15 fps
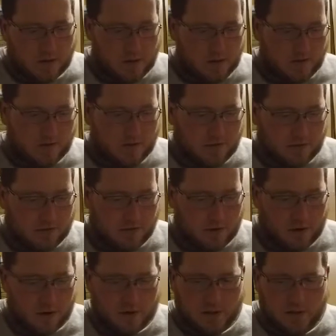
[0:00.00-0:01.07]
I use this
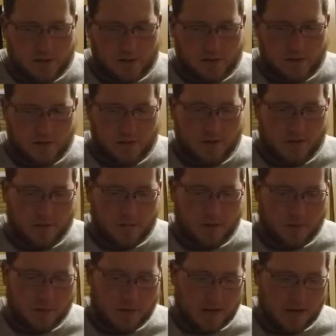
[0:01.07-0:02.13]
for
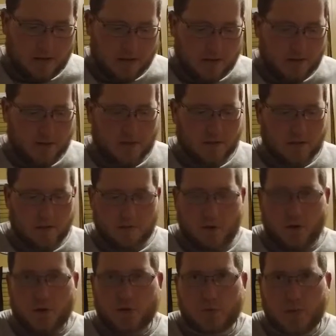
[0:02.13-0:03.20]
spinnerbaits,
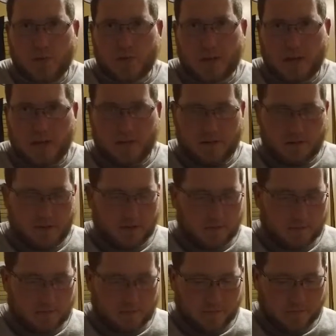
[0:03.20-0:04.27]
small swim baits.
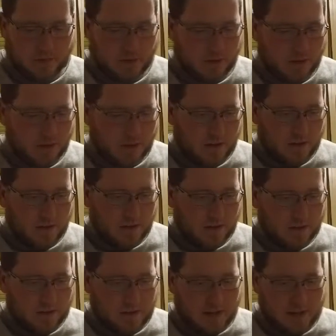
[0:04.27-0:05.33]

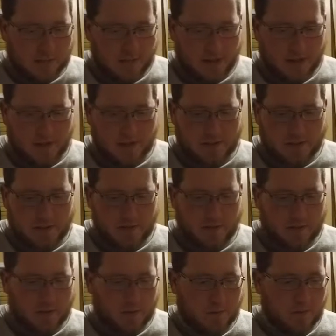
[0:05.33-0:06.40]
Same thing,
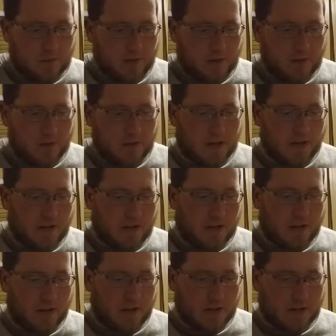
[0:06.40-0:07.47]
7-foot medium
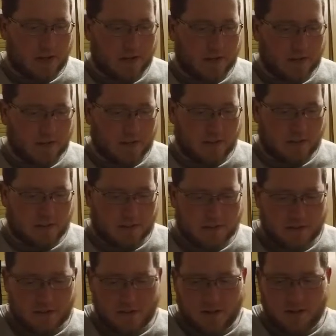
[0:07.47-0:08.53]
heavy Carrot
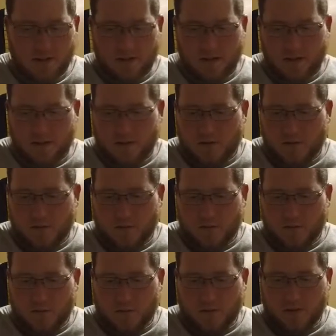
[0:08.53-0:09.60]
Sticks
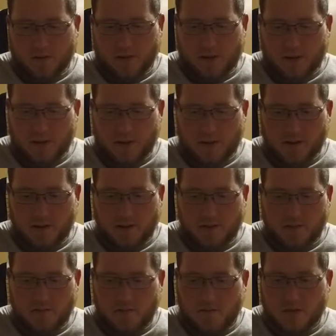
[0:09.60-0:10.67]
with a
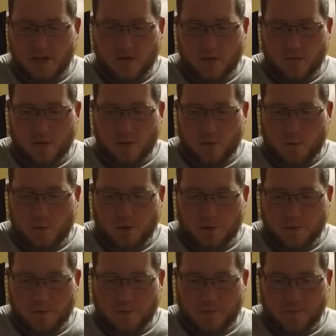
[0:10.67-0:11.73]

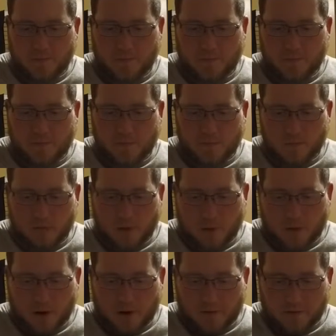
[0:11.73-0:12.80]
7-1-to-1 Pro
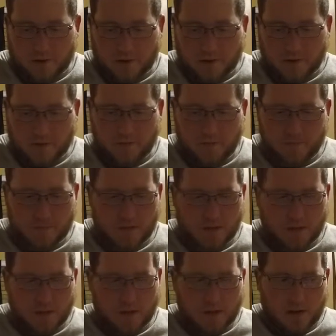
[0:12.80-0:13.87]
Qualifier
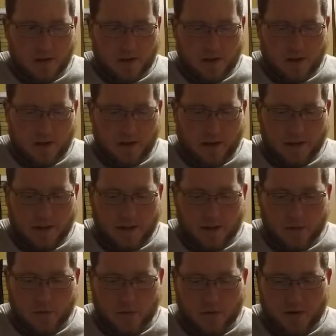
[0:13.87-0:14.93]
and
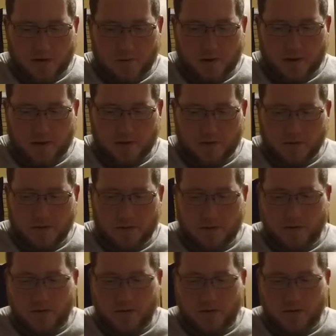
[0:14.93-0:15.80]
a 12-pound